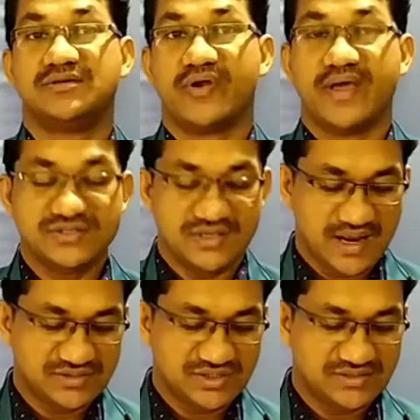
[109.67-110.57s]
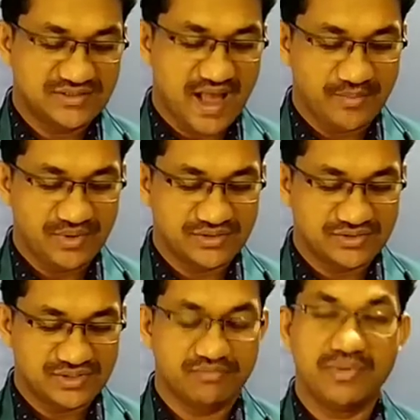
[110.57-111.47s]
Tracy Letts
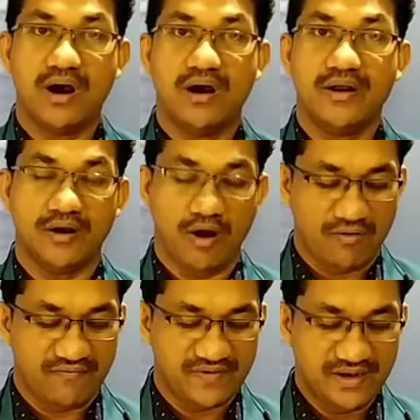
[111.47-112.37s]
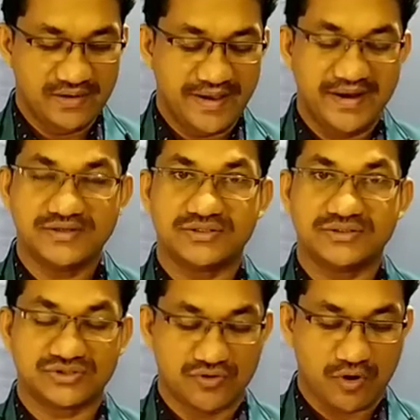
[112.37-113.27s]
examines the burden of
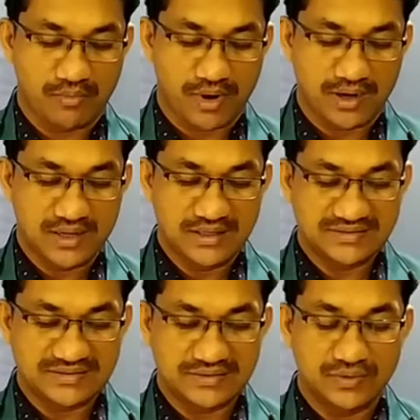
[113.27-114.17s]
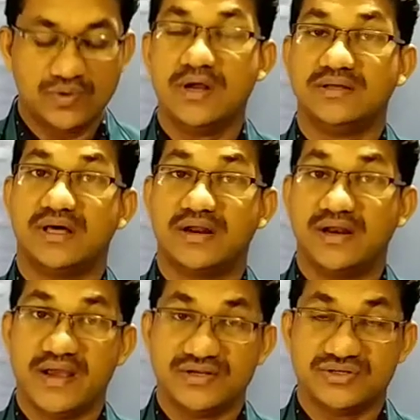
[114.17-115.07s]
inherited trauma through the
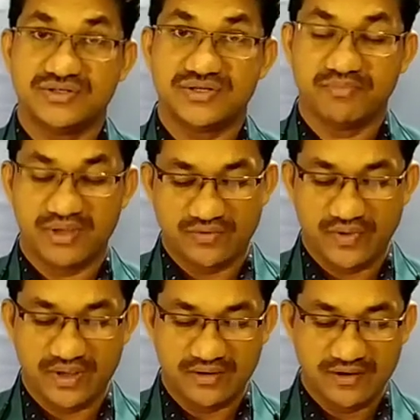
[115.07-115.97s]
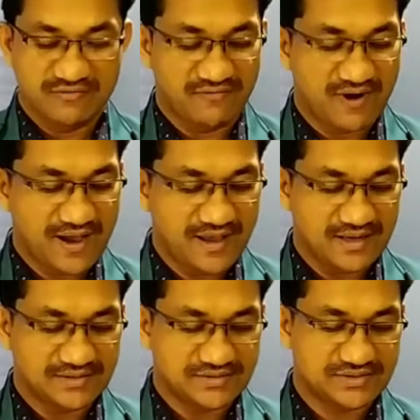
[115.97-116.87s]
relationship between
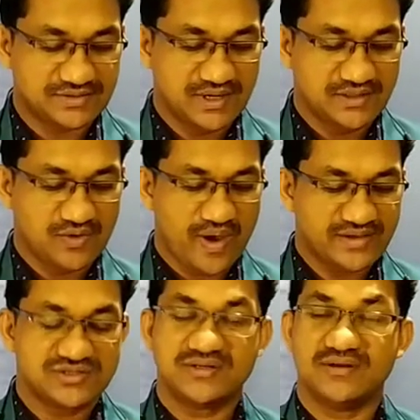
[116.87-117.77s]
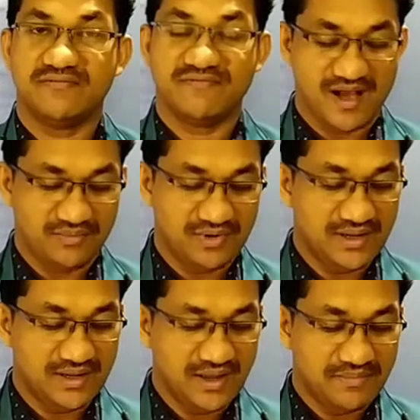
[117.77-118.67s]
Violet, the Western
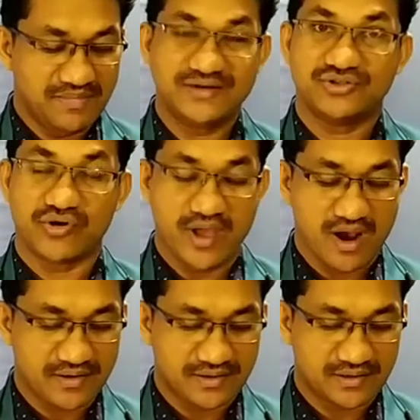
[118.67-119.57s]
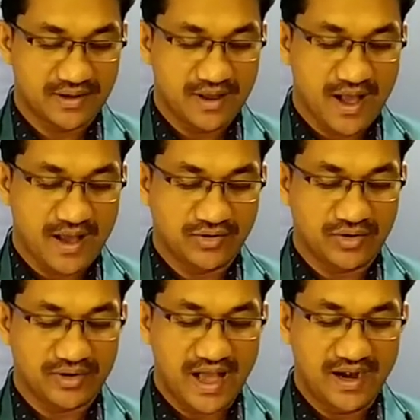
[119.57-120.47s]
family matriarch, and
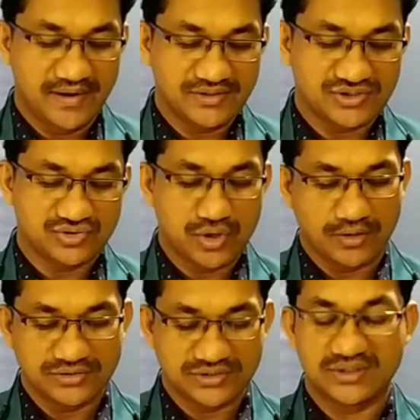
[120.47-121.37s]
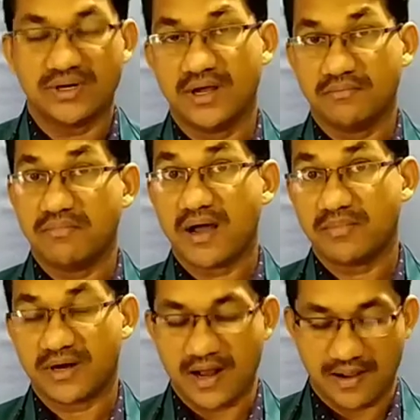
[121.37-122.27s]
her eldest daughter,
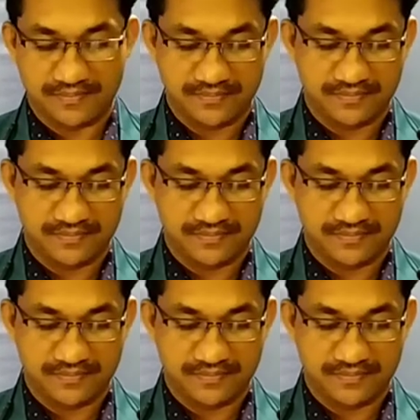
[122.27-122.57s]
Barbara.